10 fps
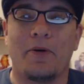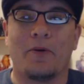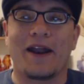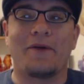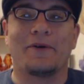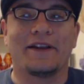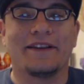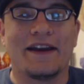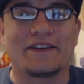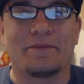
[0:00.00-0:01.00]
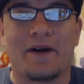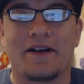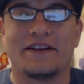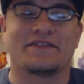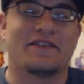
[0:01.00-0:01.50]
But what I really liked
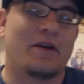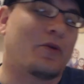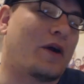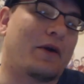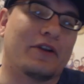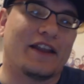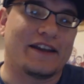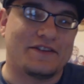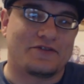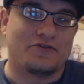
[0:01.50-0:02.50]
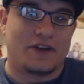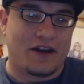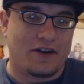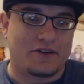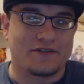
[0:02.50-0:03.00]
about it is number one, I really like these two
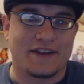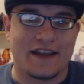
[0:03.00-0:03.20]
characters.